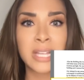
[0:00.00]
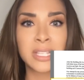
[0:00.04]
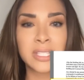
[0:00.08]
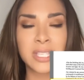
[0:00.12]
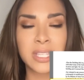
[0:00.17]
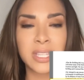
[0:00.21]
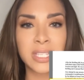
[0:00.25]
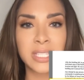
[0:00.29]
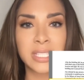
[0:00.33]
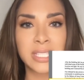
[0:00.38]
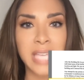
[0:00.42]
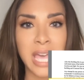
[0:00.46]

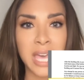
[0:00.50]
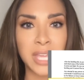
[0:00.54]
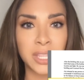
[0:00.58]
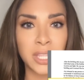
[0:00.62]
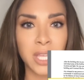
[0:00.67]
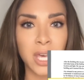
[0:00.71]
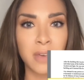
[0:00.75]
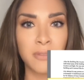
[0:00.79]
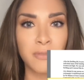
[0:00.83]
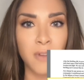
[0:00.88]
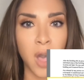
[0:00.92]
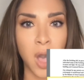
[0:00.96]
to the death
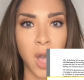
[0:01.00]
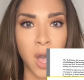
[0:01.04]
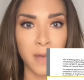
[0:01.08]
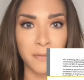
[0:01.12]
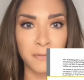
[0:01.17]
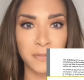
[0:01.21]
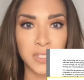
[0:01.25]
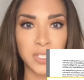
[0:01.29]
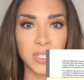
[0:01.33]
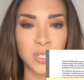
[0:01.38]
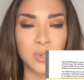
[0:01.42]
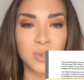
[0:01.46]
of
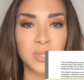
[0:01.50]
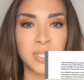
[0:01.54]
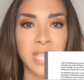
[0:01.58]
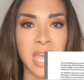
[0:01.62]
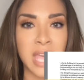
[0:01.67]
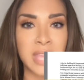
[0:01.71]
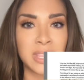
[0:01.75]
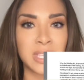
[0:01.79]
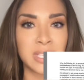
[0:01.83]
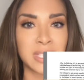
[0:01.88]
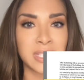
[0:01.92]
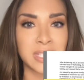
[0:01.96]
officers and the